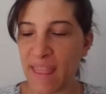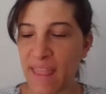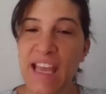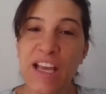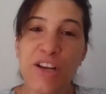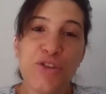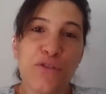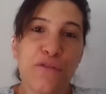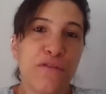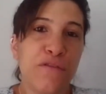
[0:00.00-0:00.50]

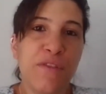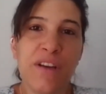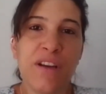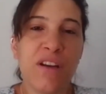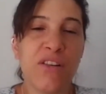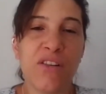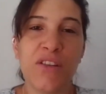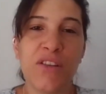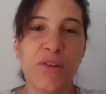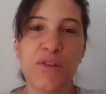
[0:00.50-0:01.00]

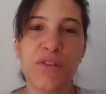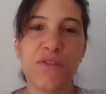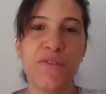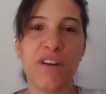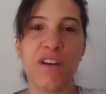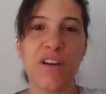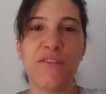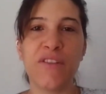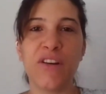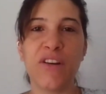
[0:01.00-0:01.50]
interfere in those
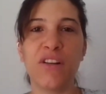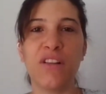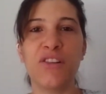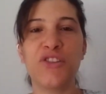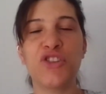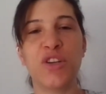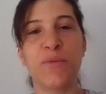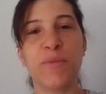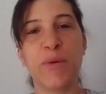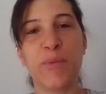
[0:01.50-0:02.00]
very, very
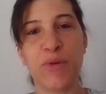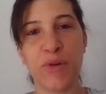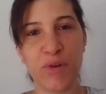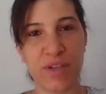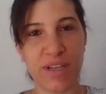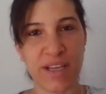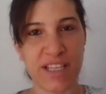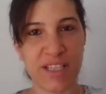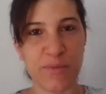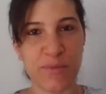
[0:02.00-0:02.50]
legitimate
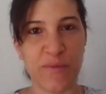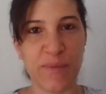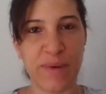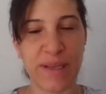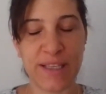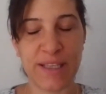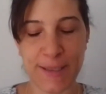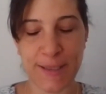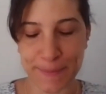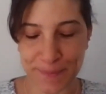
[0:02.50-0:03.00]
protest
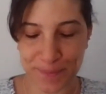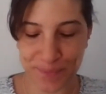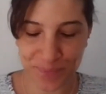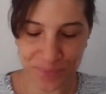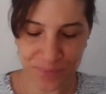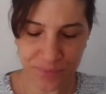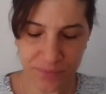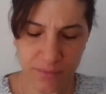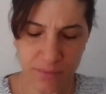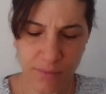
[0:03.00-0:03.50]
movements.
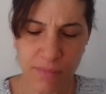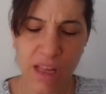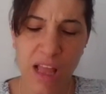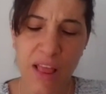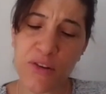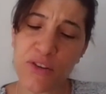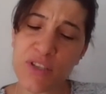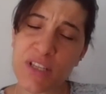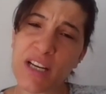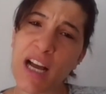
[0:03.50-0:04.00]

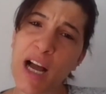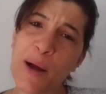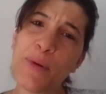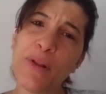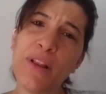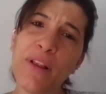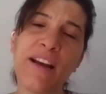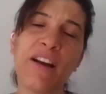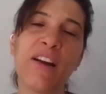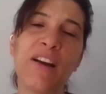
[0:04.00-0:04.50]
There's a
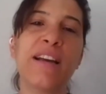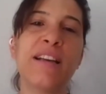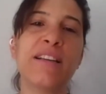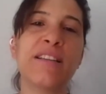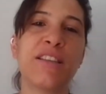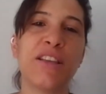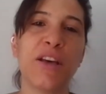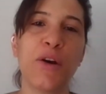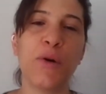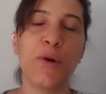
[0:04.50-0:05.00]
couple
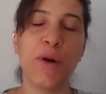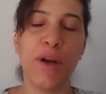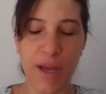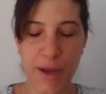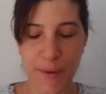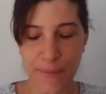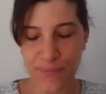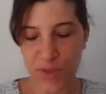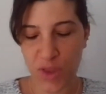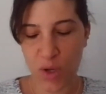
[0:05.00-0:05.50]
areas, though,
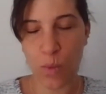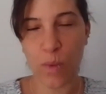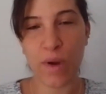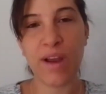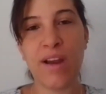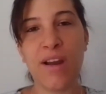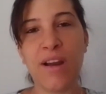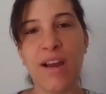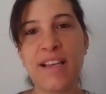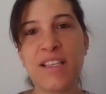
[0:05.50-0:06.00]

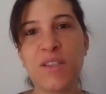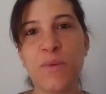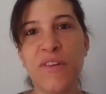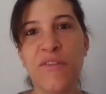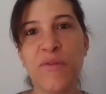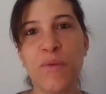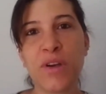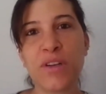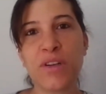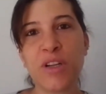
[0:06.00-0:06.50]
where as
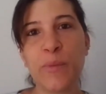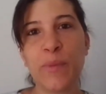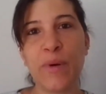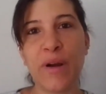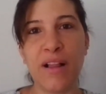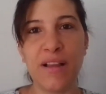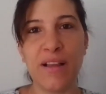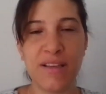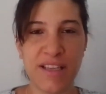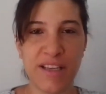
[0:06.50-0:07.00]
we've worked on
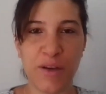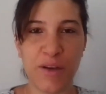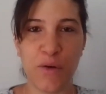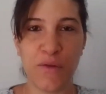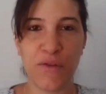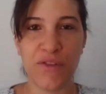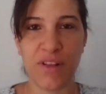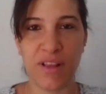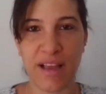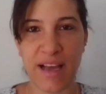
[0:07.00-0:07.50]
policy
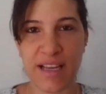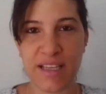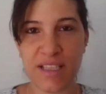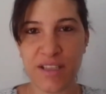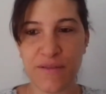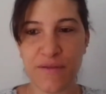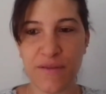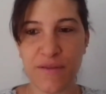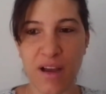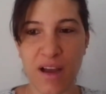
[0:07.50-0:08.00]
over the
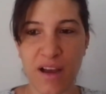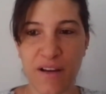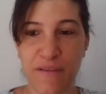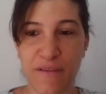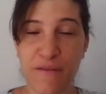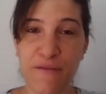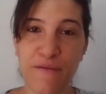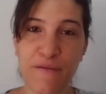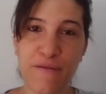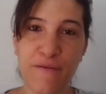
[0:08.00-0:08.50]
last
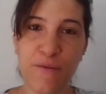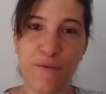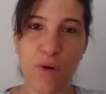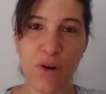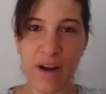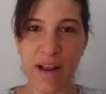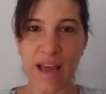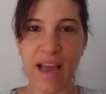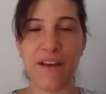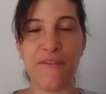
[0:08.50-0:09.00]

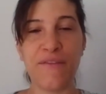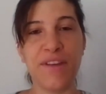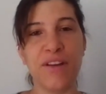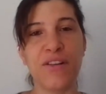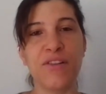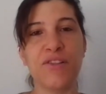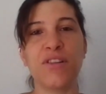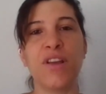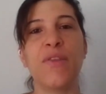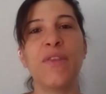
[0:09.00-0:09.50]
4.5
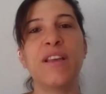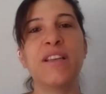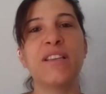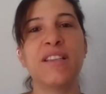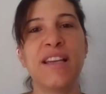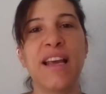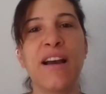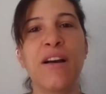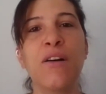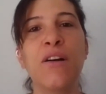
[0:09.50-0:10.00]
years on
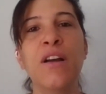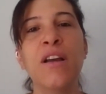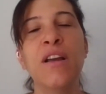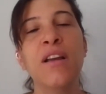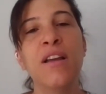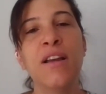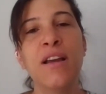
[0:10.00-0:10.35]
this now,